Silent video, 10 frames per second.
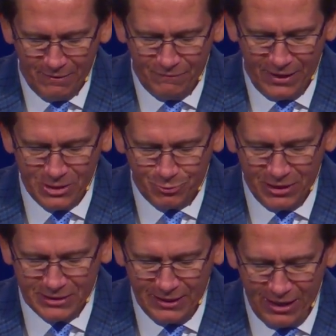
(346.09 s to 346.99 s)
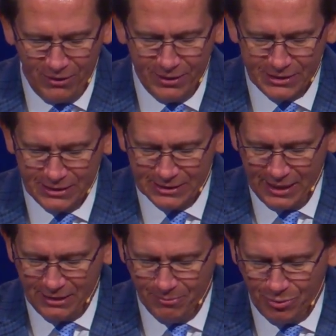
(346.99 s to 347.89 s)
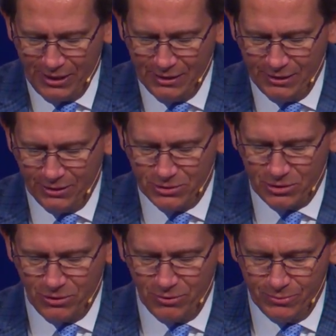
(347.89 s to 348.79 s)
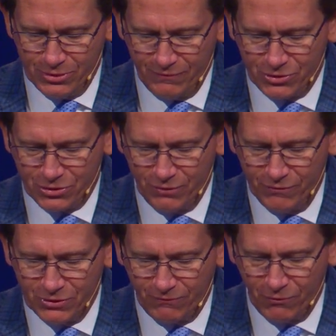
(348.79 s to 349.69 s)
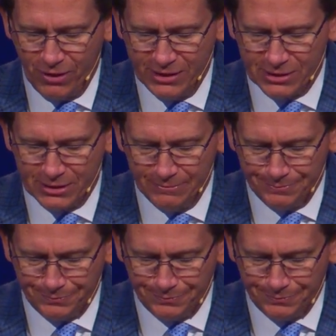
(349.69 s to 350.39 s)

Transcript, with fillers: Vice President Harris as they complete their terms of service for us.